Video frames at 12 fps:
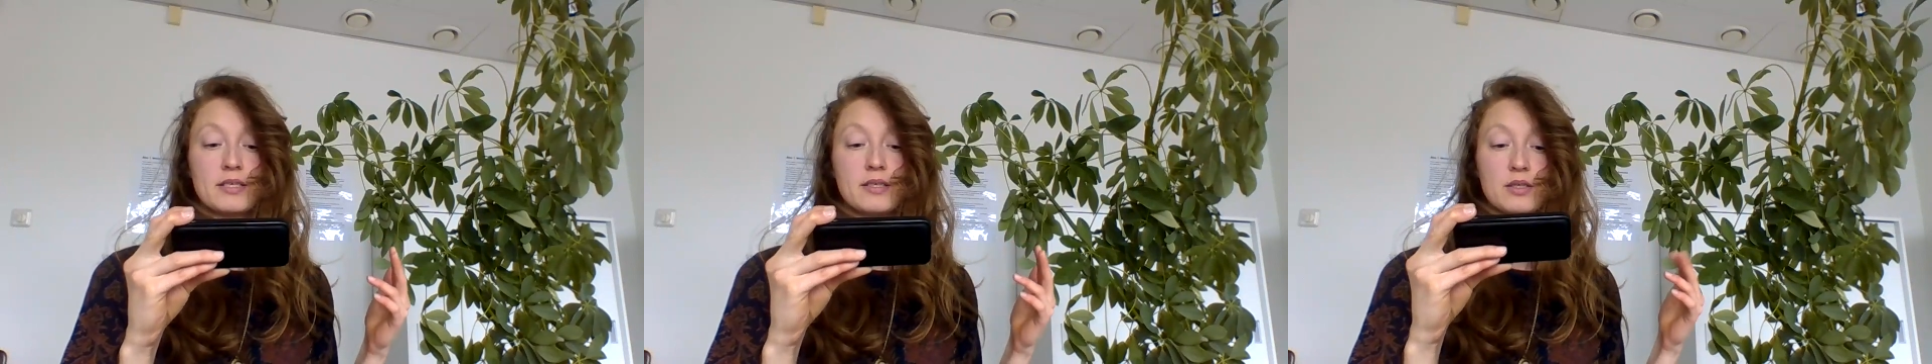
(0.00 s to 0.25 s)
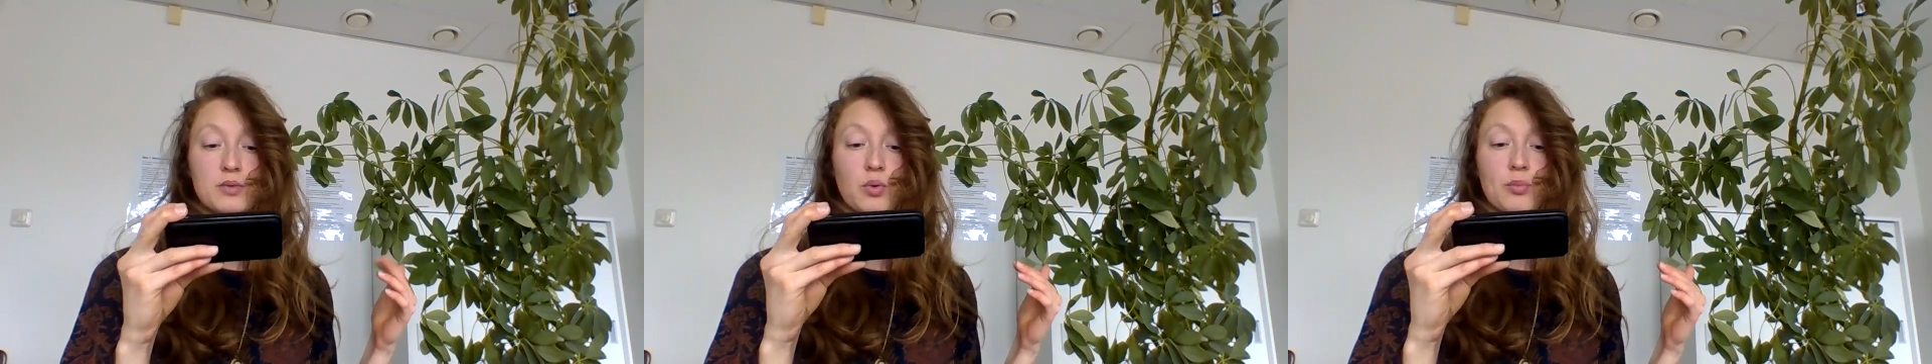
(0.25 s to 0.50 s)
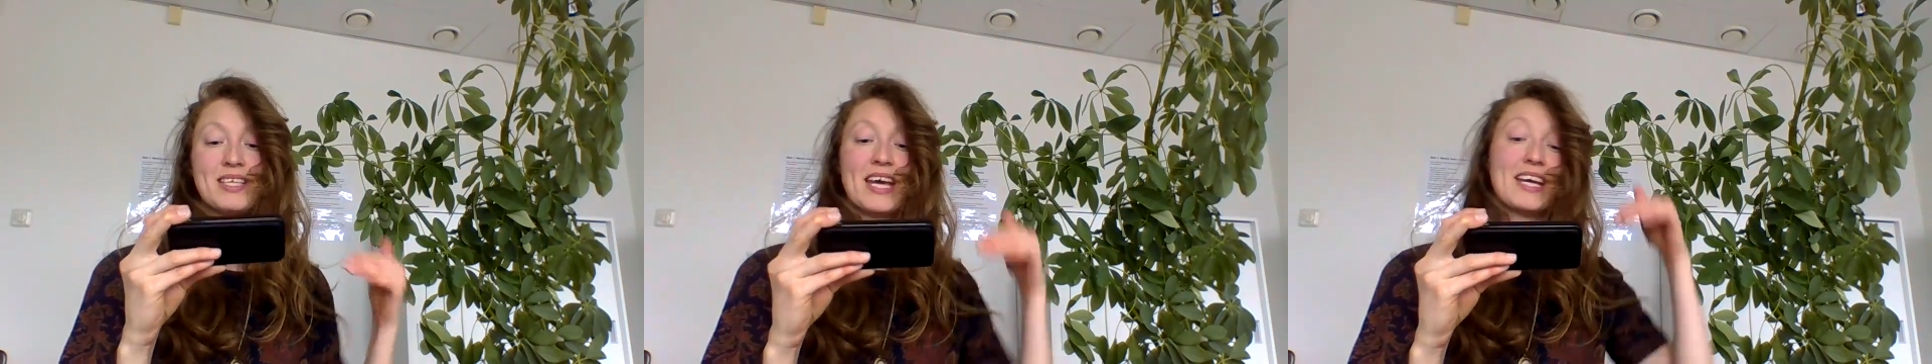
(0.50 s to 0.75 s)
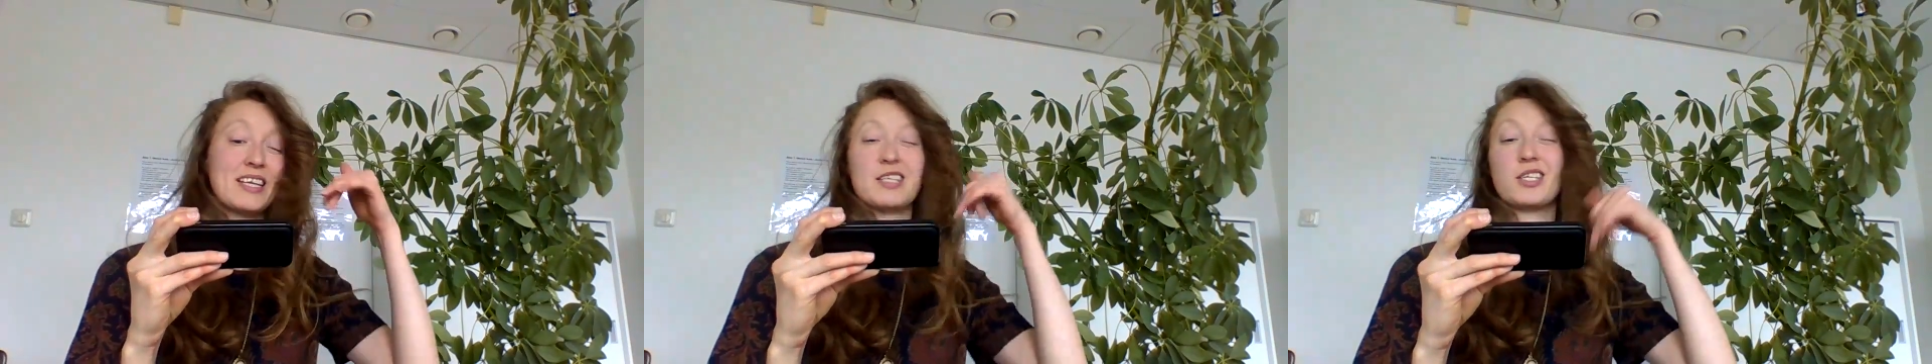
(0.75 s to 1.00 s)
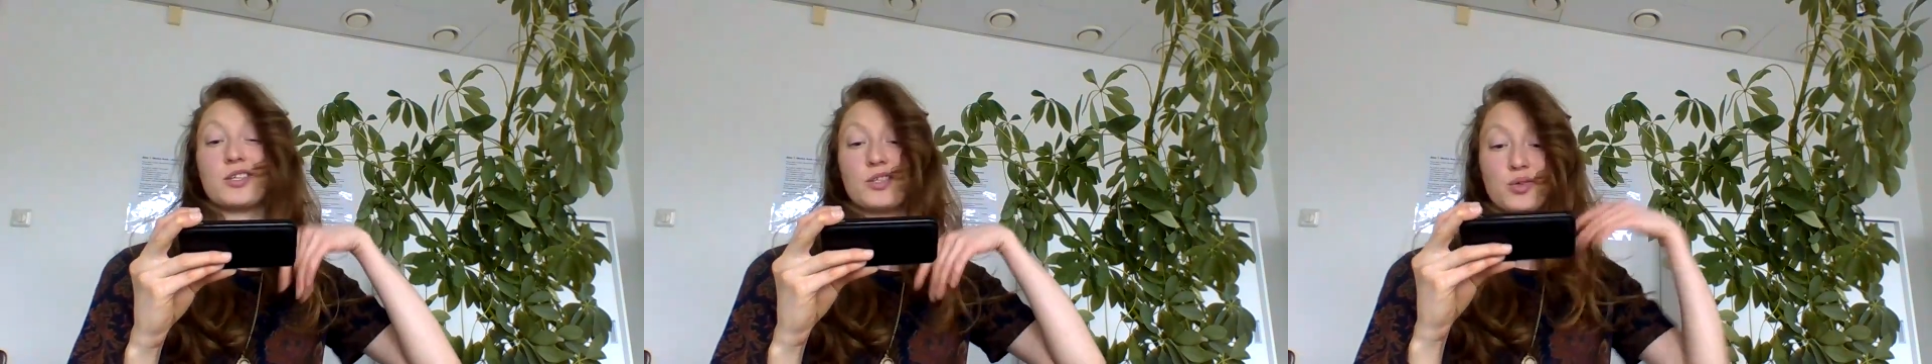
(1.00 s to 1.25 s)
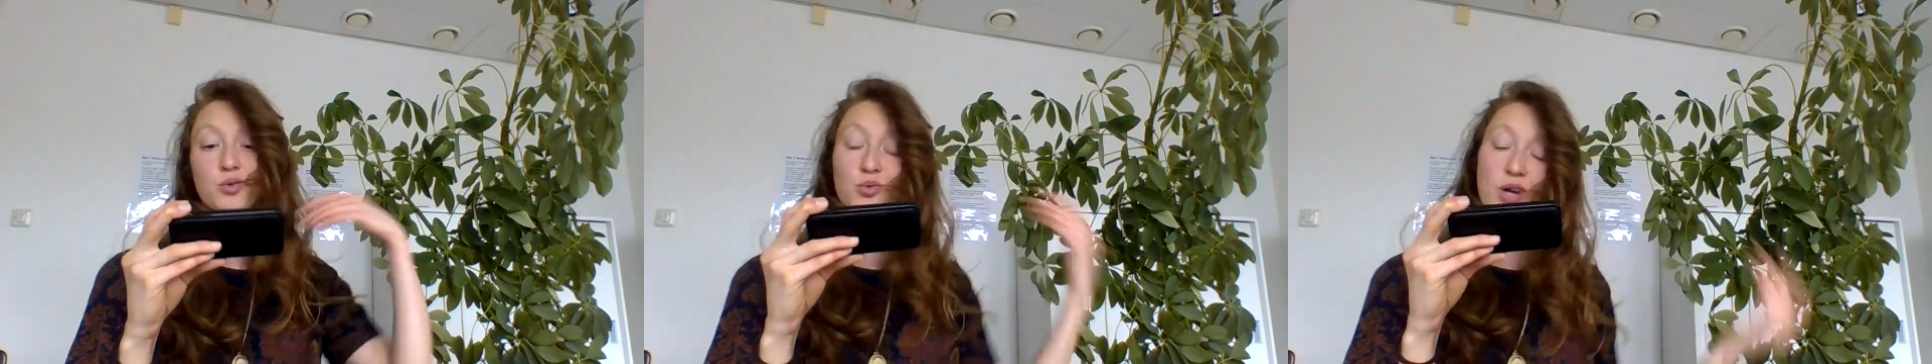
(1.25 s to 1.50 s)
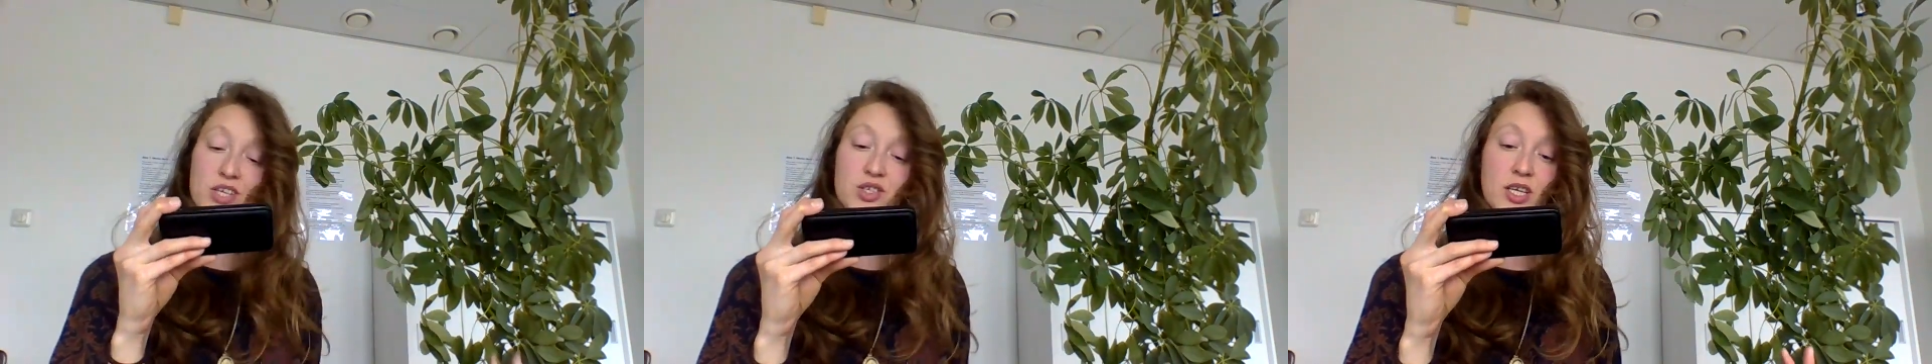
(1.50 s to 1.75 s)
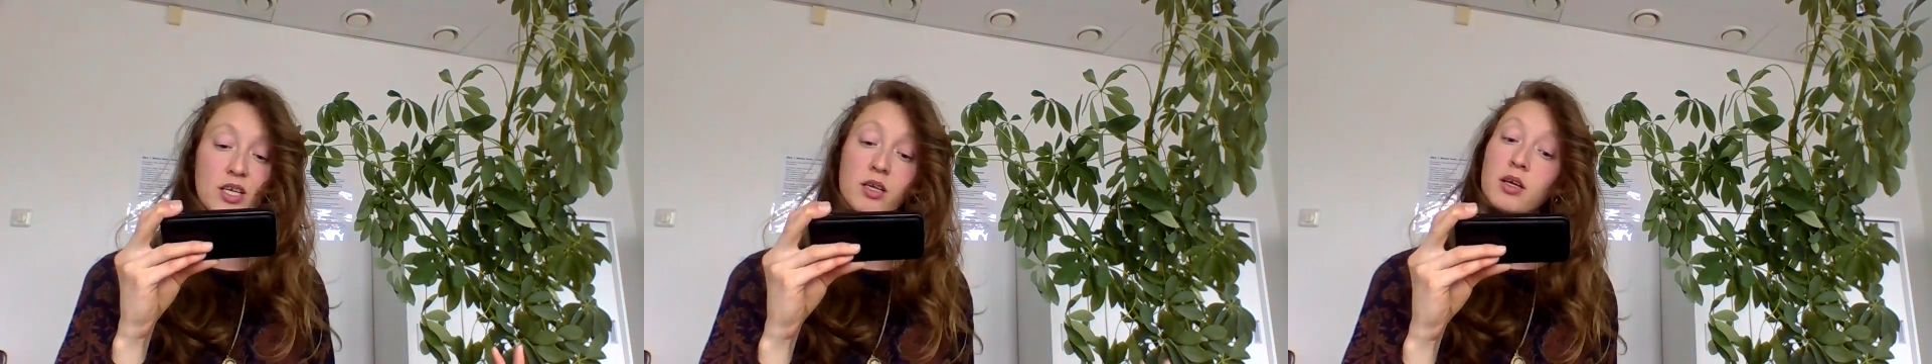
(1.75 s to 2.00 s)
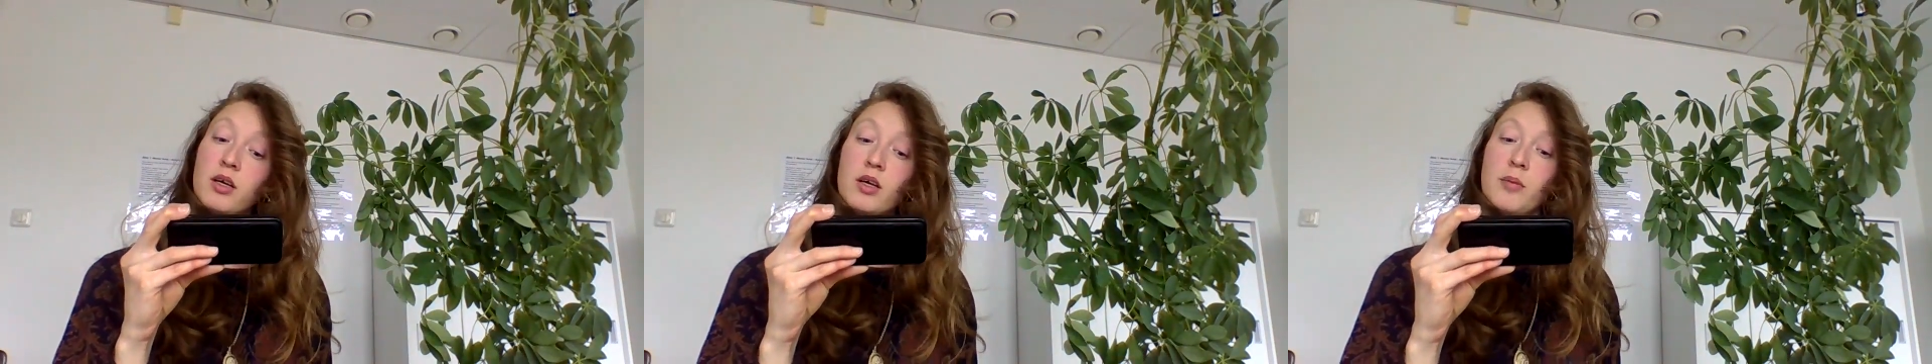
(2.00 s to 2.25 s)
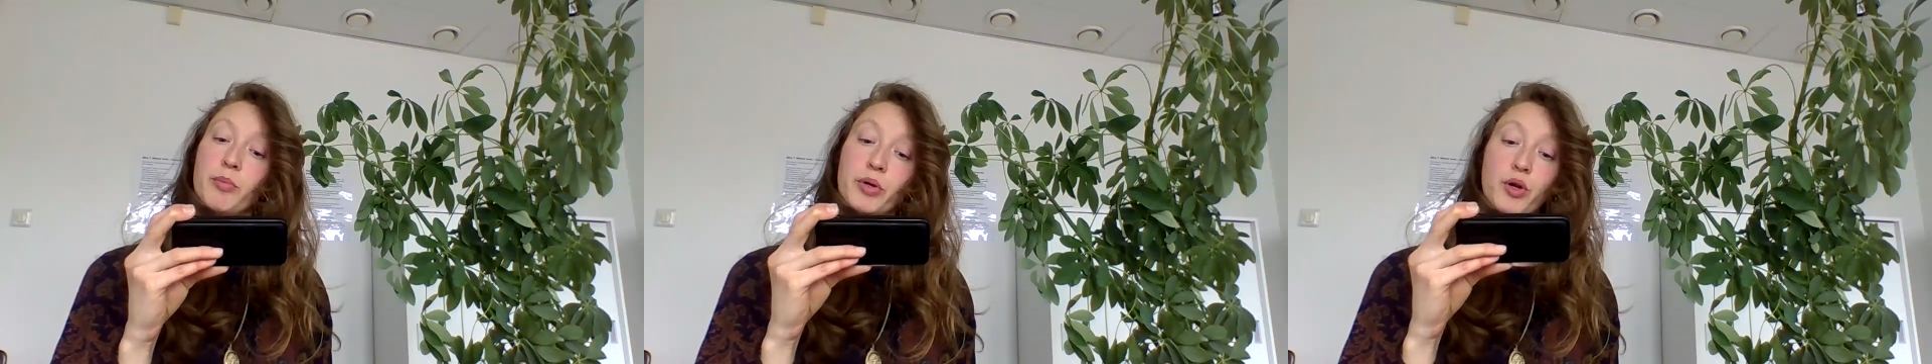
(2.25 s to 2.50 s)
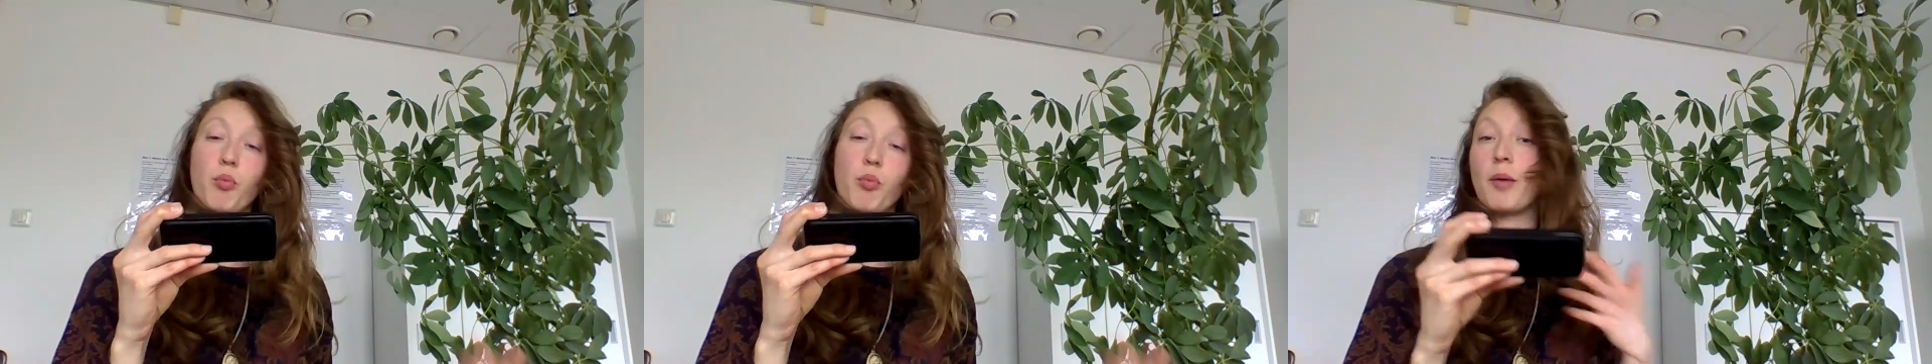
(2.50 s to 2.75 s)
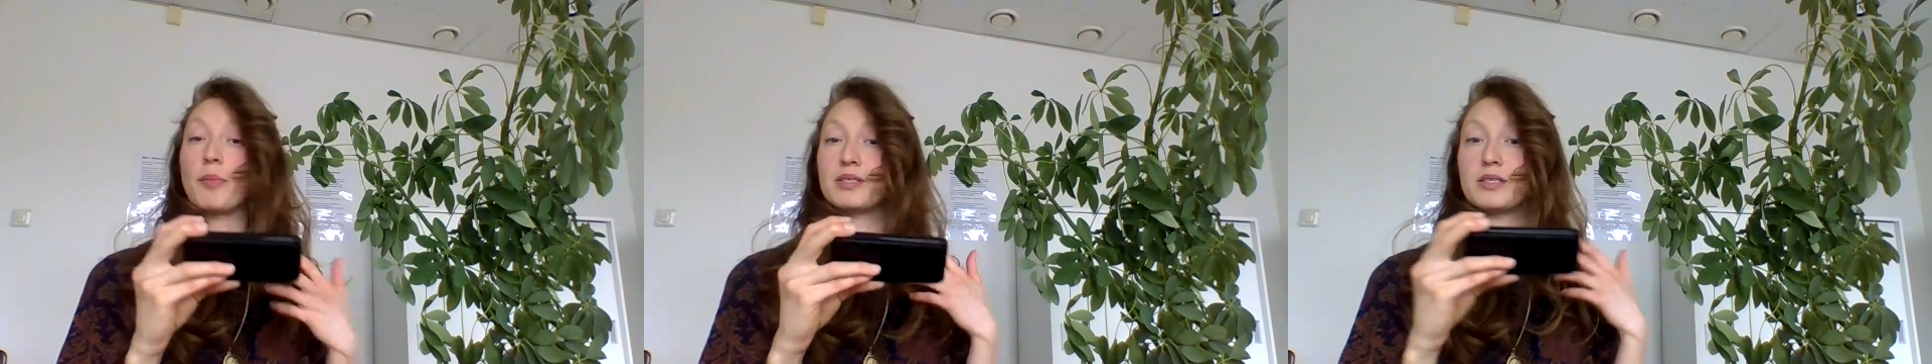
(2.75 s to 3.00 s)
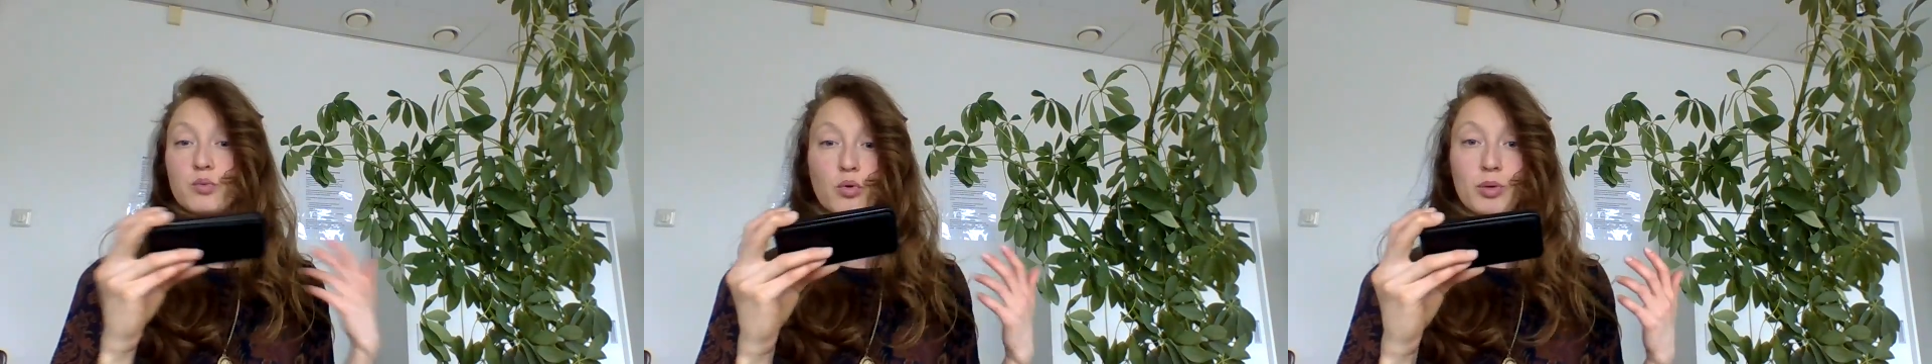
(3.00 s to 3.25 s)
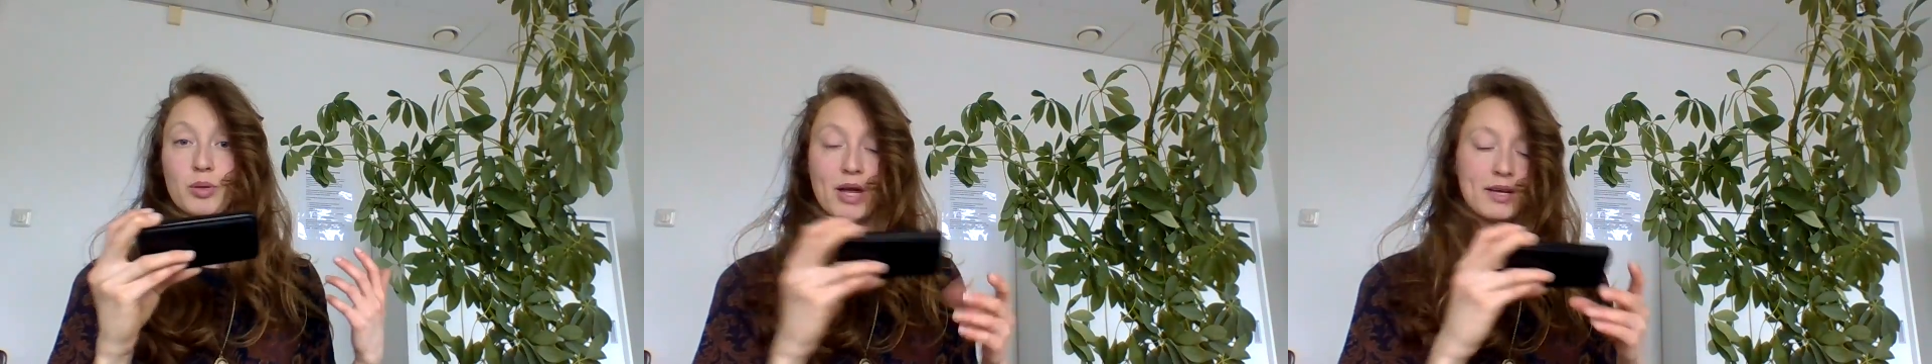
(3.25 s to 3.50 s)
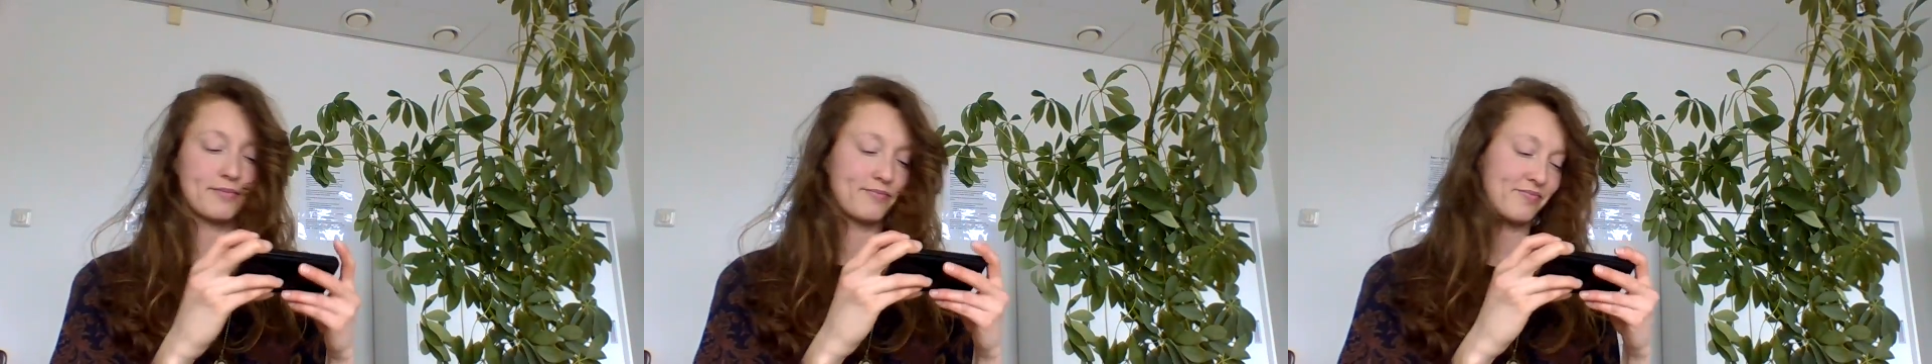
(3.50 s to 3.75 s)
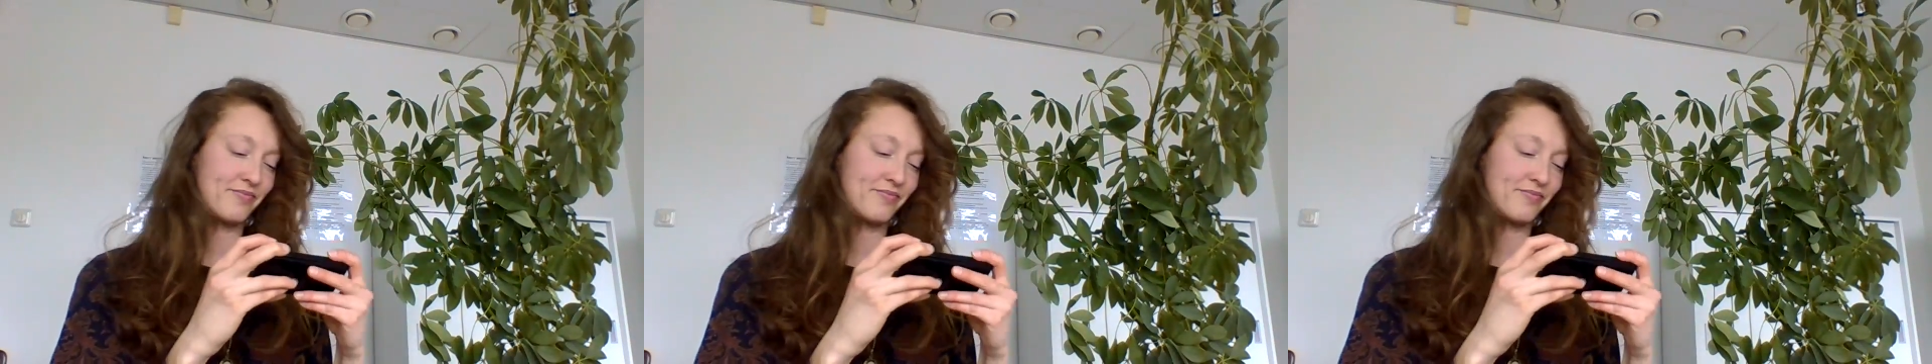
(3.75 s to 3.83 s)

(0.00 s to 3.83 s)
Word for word: This will be taken into consideration, but no promises will be made.